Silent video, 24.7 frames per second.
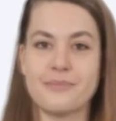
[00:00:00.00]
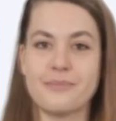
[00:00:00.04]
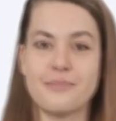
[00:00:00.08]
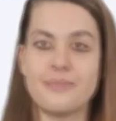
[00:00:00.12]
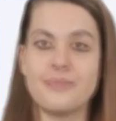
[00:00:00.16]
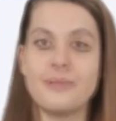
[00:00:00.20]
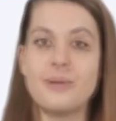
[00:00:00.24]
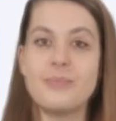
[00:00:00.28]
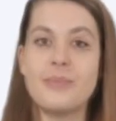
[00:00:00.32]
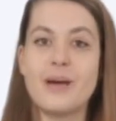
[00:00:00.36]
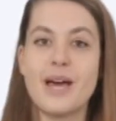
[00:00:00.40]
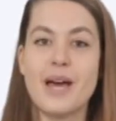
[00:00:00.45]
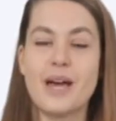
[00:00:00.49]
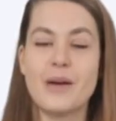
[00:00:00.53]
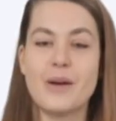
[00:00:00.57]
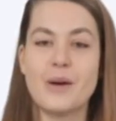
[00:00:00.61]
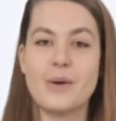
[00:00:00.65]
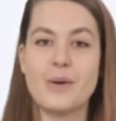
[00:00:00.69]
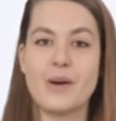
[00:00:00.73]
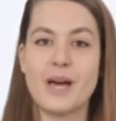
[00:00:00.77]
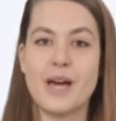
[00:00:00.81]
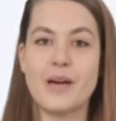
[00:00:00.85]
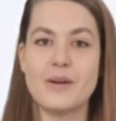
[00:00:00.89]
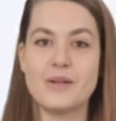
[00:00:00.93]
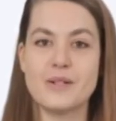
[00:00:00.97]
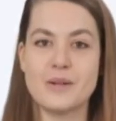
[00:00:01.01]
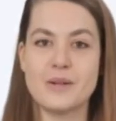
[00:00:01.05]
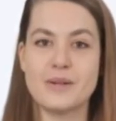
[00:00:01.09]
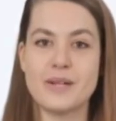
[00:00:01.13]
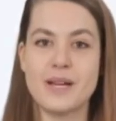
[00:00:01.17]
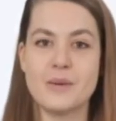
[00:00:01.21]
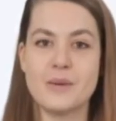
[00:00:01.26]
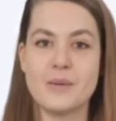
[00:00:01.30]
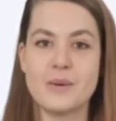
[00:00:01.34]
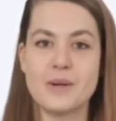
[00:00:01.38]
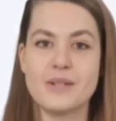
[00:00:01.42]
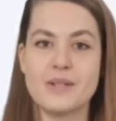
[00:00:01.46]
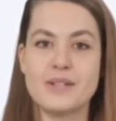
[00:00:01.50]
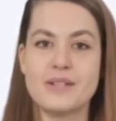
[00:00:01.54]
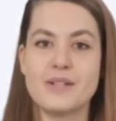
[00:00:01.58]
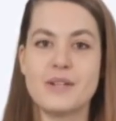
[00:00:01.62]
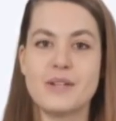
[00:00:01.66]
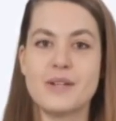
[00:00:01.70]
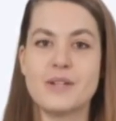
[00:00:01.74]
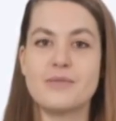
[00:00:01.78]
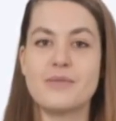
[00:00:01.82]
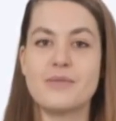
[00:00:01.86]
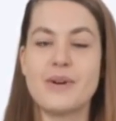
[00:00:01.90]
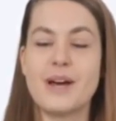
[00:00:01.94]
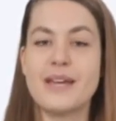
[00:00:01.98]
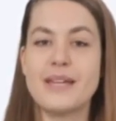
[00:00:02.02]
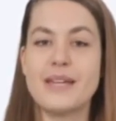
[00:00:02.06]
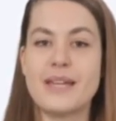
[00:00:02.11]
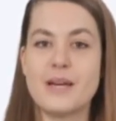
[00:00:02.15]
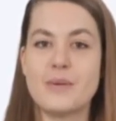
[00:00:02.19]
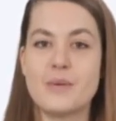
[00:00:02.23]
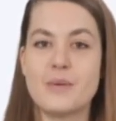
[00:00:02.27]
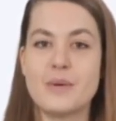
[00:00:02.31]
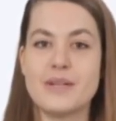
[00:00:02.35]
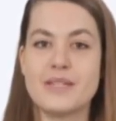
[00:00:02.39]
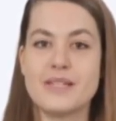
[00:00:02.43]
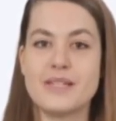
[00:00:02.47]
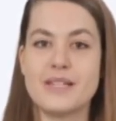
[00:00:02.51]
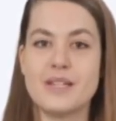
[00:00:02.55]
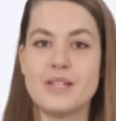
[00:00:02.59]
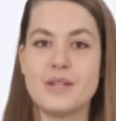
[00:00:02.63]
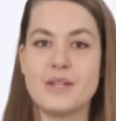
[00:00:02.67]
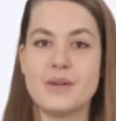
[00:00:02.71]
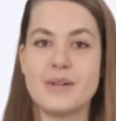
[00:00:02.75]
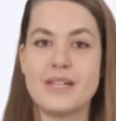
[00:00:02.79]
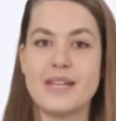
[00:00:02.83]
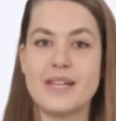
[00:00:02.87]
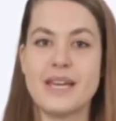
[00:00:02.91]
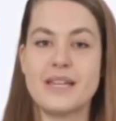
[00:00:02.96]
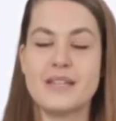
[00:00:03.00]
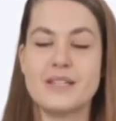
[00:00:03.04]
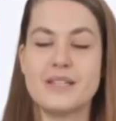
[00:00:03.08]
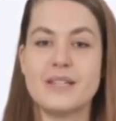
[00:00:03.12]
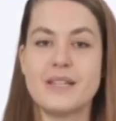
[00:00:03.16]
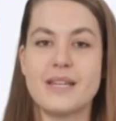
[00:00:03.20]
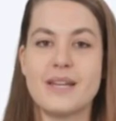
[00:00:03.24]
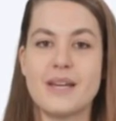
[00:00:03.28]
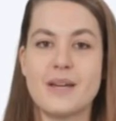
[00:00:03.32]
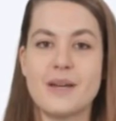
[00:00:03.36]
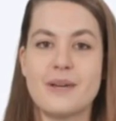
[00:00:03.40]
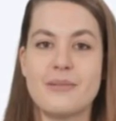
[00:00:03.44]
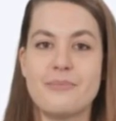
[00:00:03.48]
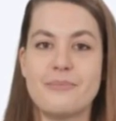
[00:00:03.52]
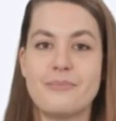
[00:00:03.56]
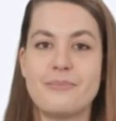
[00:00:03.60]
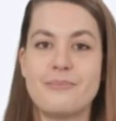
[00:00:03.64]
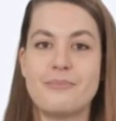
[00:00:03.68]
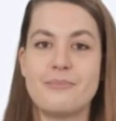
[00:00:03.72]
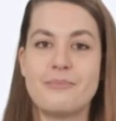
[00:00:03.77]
The PaltoAlto Network's Certified Network Security Engineer,